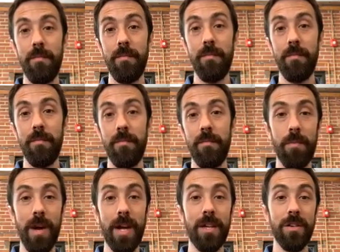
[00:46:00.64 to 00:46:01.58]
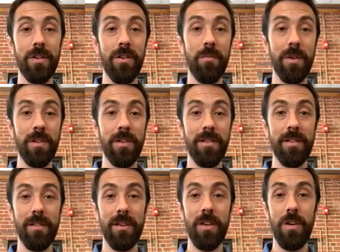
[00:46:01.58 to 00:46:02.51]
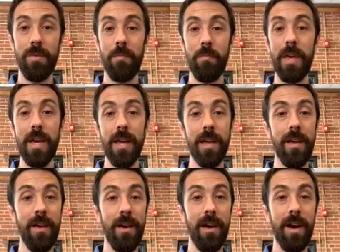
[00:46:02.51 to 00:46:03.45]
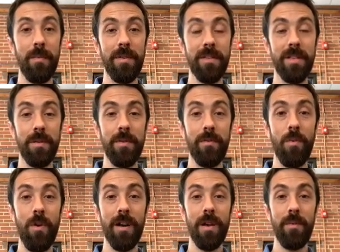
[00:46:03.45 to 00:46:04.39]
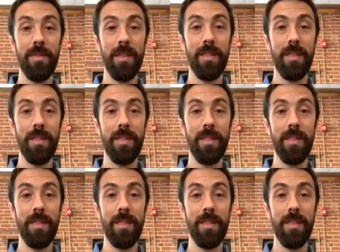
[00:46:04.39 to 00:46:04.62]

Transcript: as a practitioner, but just as a human being, and someone walking within